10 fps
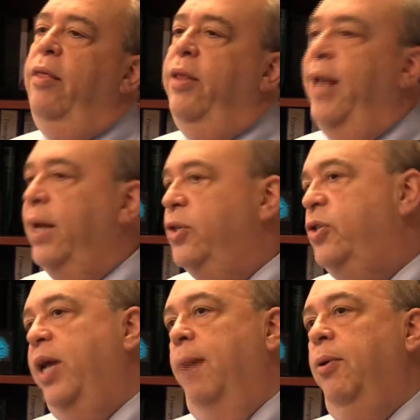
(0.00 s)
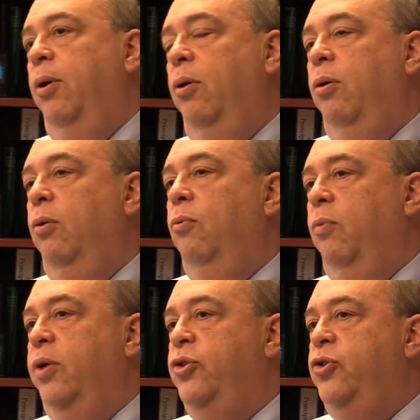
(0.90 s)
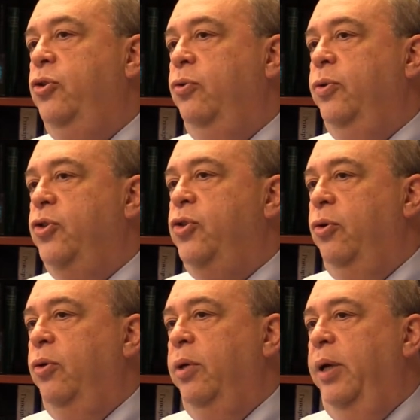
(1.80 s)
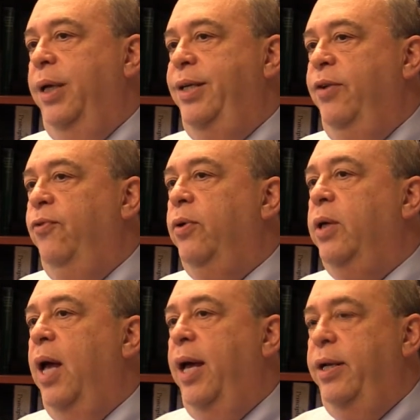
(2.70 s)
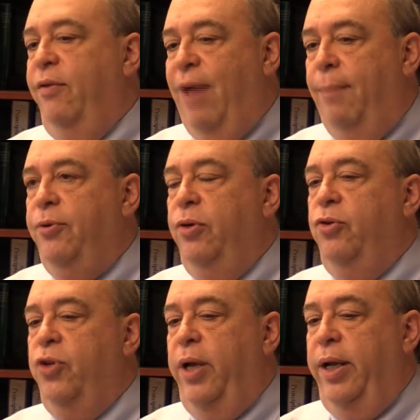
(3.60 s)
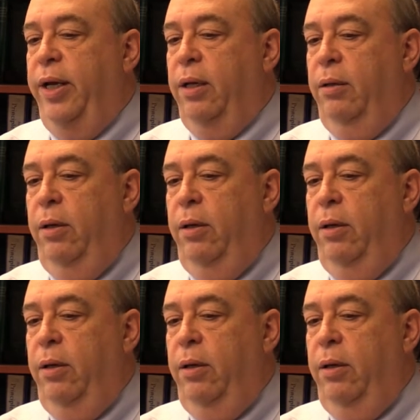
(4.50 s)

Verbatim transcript: The next step was to insert a different kind of optogenetic